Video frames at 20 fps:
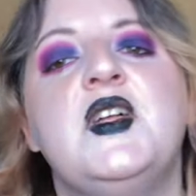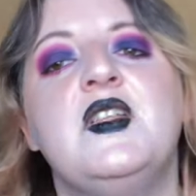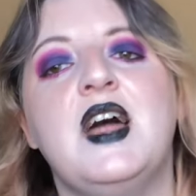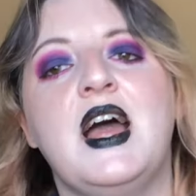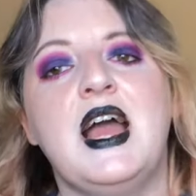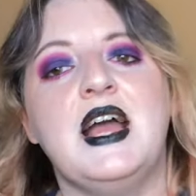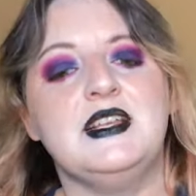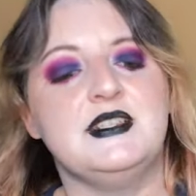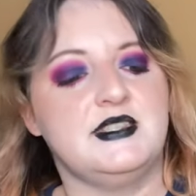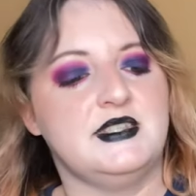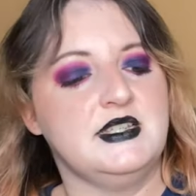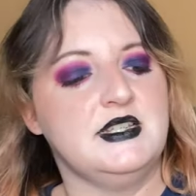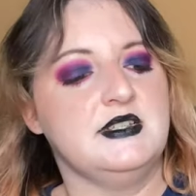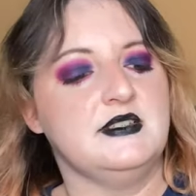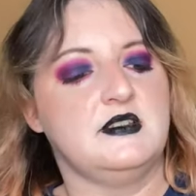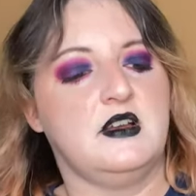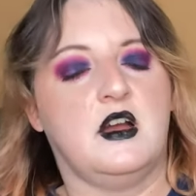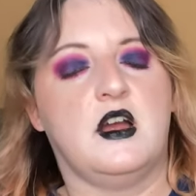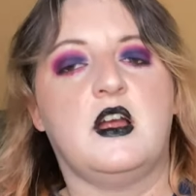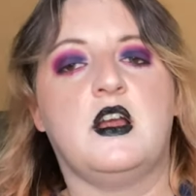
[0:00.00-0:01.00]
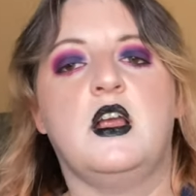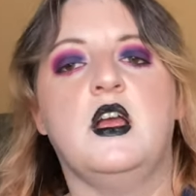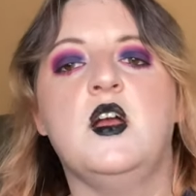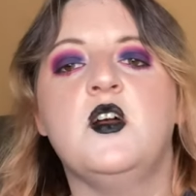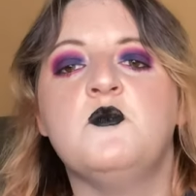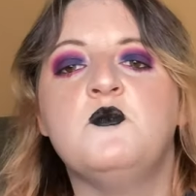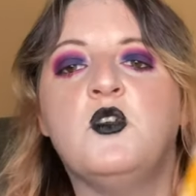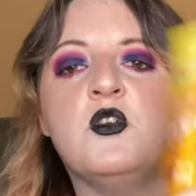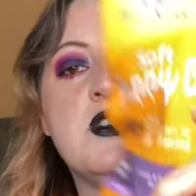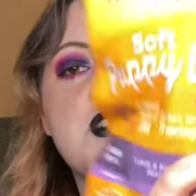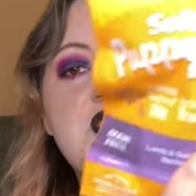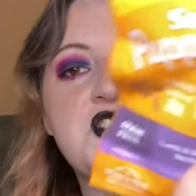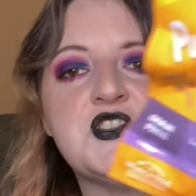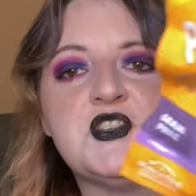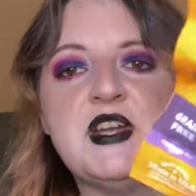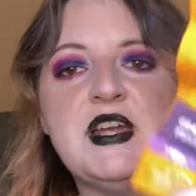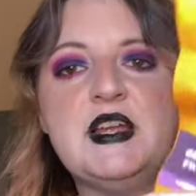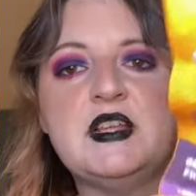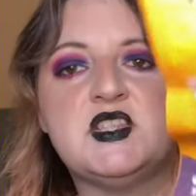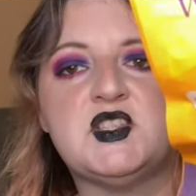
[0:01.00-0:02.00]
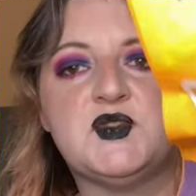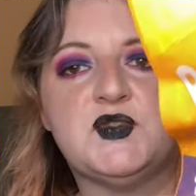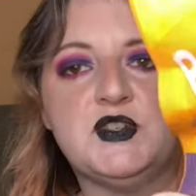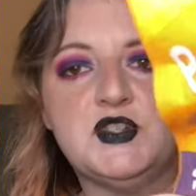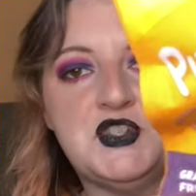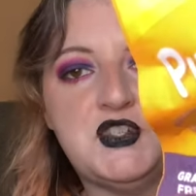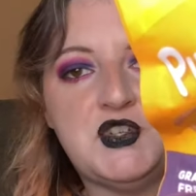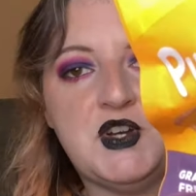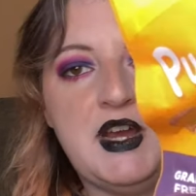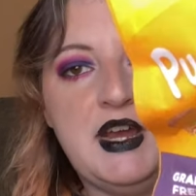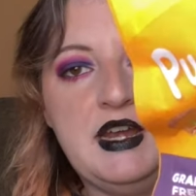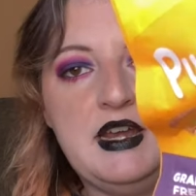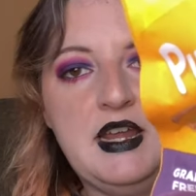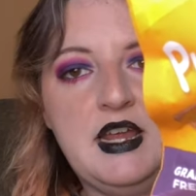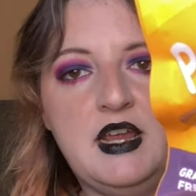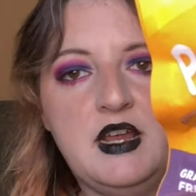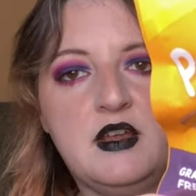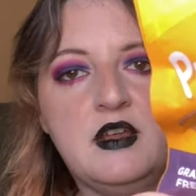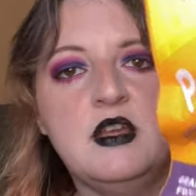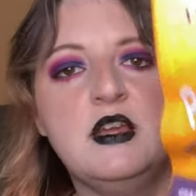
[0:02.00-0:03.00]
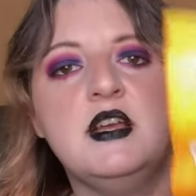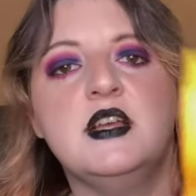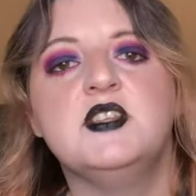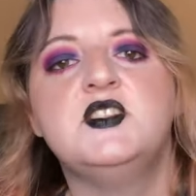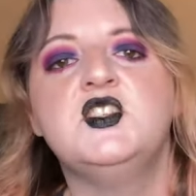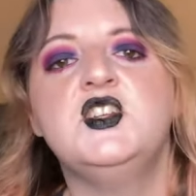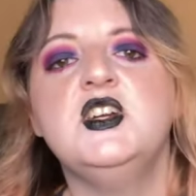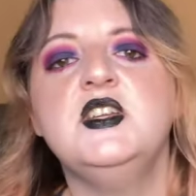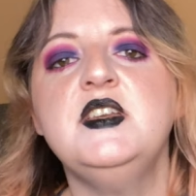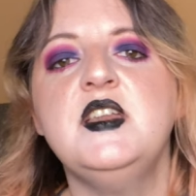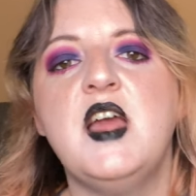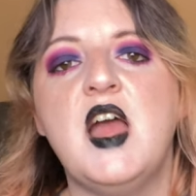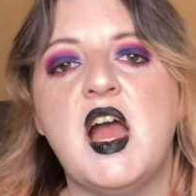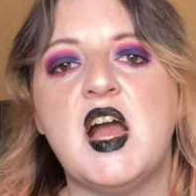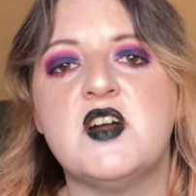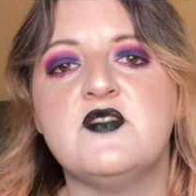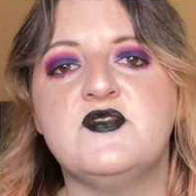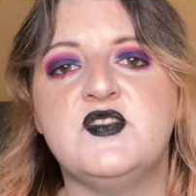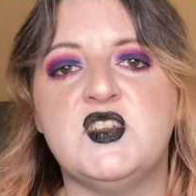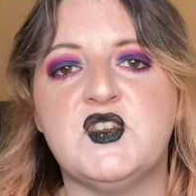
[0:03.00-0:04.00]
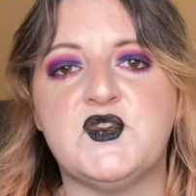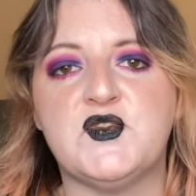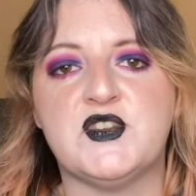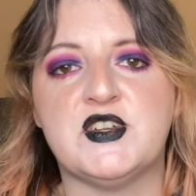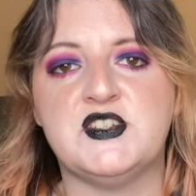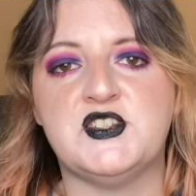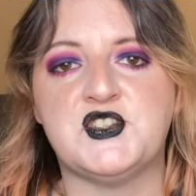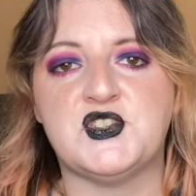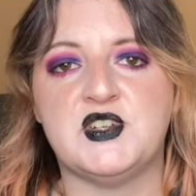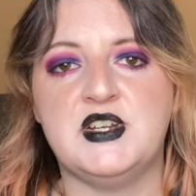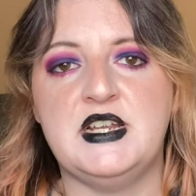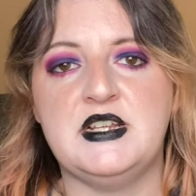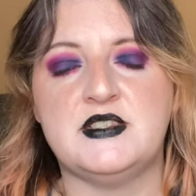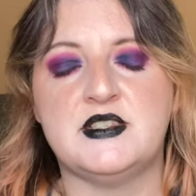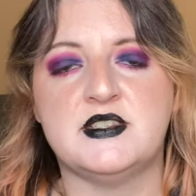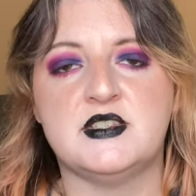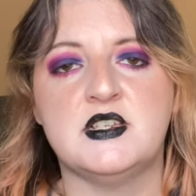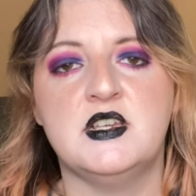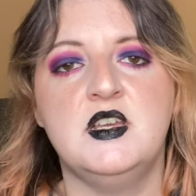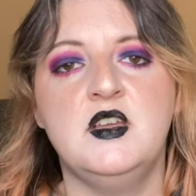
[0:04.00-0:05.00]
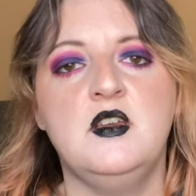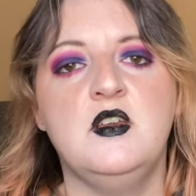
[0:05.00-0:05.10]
last things are more treats for training. It's good to have different treats.